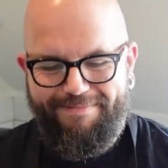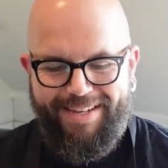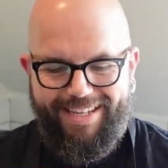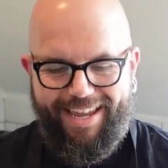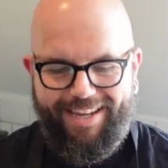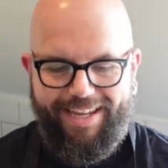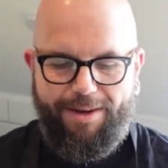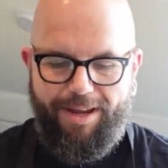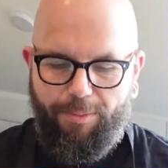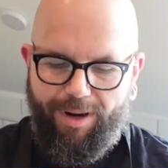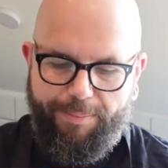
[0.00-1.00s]
Yeah,
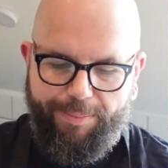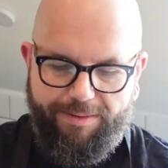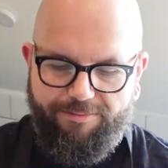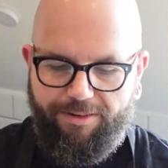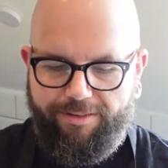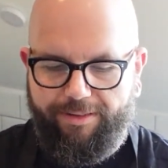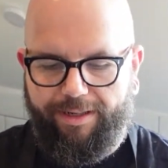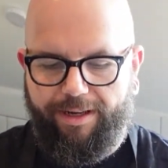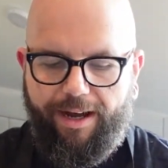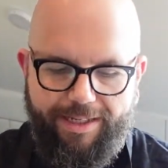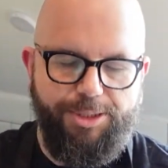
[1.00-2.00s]
it went a bit wrong.
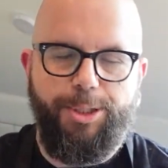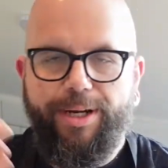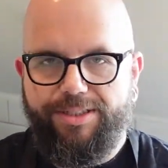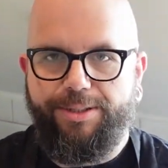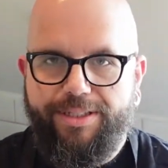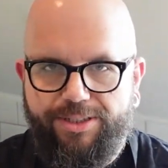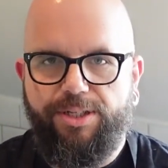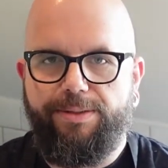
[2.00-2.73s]
I tried doing too